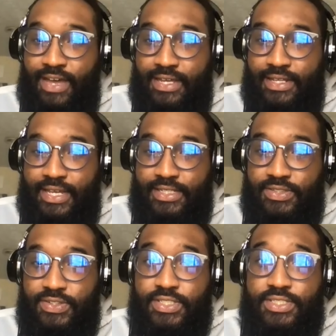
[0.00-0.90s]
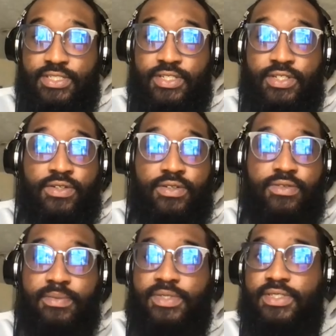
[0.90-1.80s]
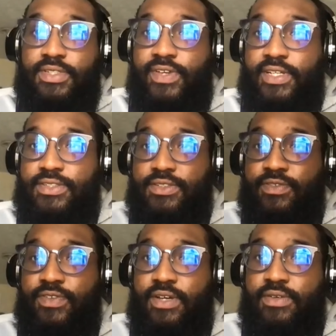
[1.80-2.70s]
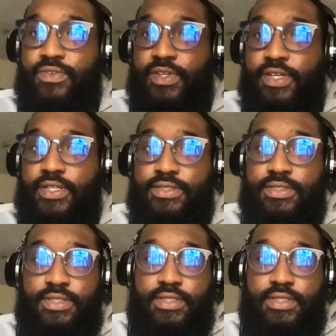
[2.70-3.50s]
I can actually share, let me see if I can show the file for you guys.